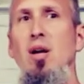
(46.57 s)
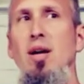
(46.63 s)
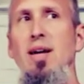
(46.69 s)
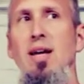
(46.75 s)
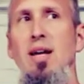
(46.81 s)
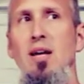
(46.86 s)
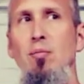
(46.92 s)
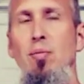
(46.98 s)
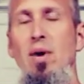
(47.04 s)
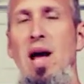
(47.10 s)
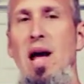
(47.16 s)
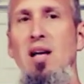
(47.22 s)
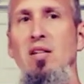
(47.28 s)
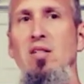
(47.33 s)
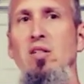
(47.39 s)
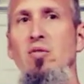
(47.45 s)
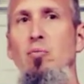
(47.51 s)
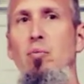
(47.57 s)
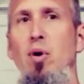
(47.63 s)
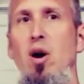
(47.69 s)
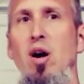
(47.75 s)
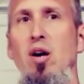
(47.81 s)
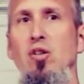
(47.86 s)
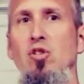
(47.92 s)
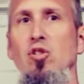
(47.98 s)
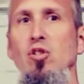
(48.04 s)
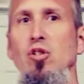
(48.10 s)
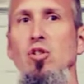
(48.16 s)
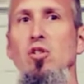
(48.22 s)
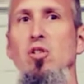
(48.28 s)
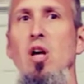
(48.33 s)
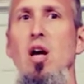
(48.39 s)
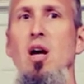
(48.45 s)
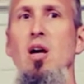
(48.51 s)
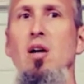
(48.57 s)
in passive postures